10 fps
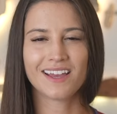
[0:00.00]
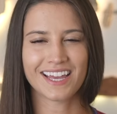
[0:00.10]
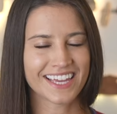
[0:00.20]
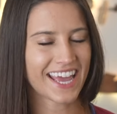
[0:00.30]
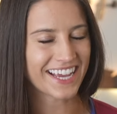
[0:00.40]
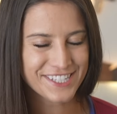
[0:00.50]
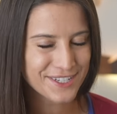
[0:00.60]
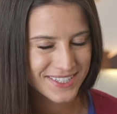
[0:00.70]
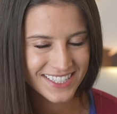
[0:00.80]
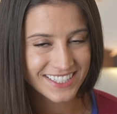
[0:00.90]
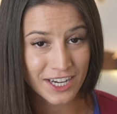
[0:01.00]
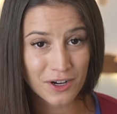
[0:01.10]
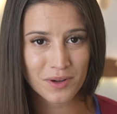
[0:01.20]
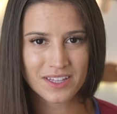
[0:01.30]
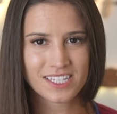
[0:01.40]
In case you didn't
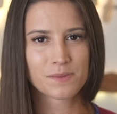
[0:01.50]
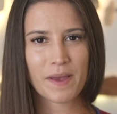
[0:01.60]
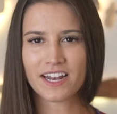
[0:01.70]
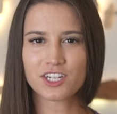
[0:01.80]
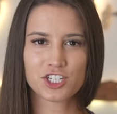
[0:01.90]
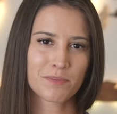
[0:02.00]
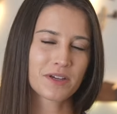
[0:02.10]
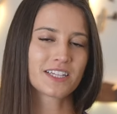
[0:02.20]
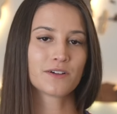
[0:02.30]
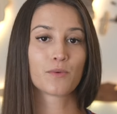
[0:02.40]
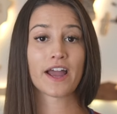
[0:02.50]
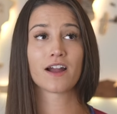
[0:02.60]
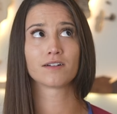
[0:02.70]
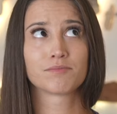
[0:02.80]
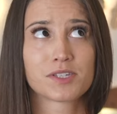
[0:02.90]
know, the Spanish typically
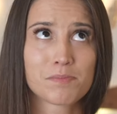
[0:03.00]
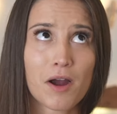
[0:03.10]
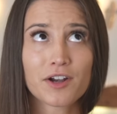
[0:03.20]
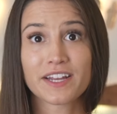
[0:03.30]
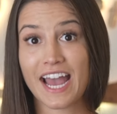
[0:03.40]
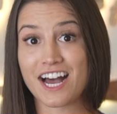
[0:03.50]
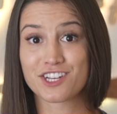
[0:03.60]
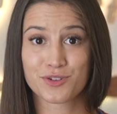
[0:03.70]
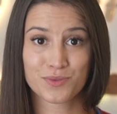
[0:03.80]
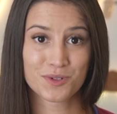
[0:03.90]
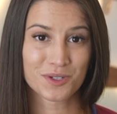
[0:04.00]
wear smart casual